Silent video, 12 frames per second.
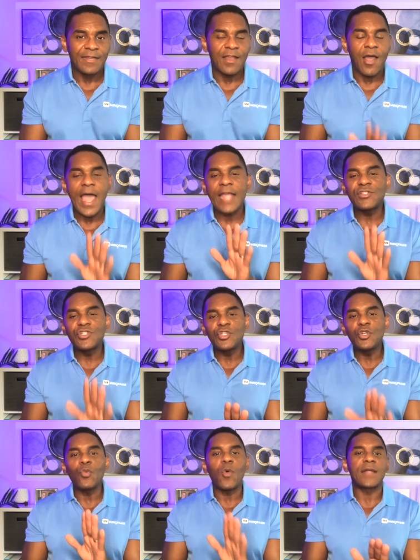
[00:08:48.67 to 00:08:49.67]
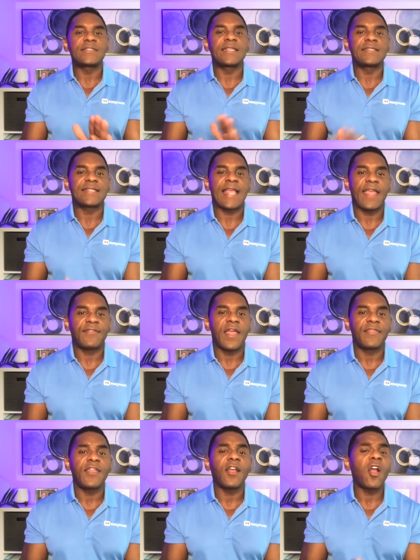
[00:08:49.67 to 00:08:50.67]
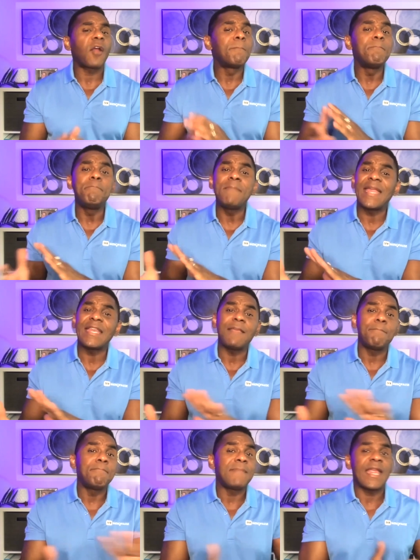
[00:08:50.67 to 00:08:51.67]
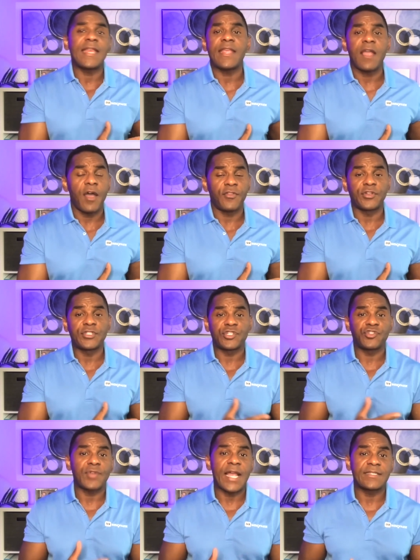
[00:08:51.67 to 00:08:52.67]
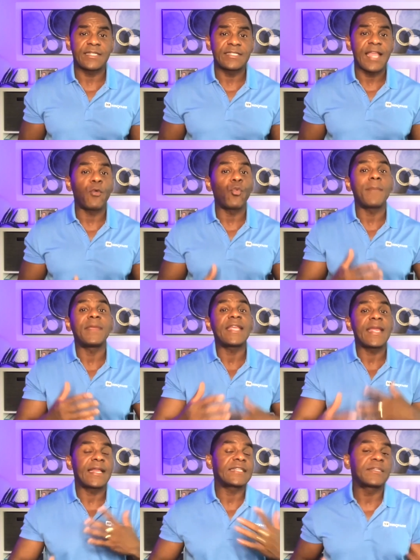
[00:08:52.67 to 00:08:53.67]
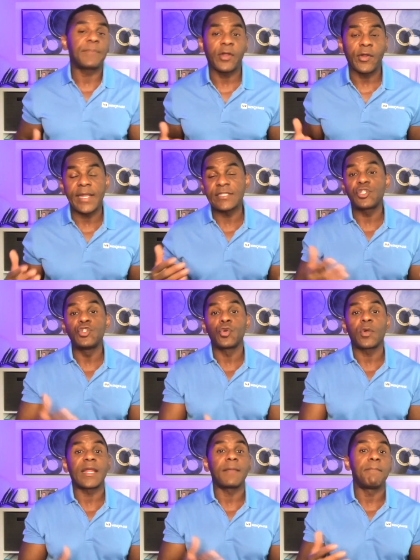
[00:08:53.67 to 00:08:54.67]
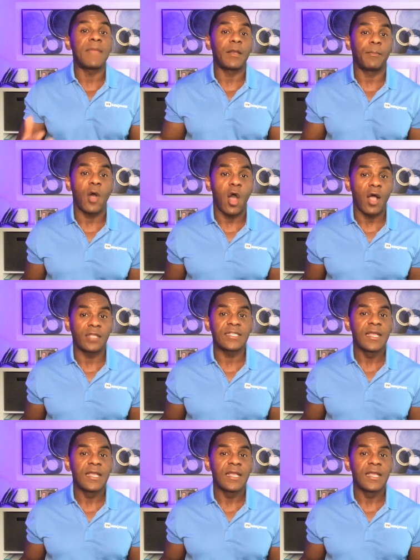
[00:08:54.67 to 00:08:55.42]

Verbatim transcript: Now, I do want to say that there are many other distresses that women can experience during menopause.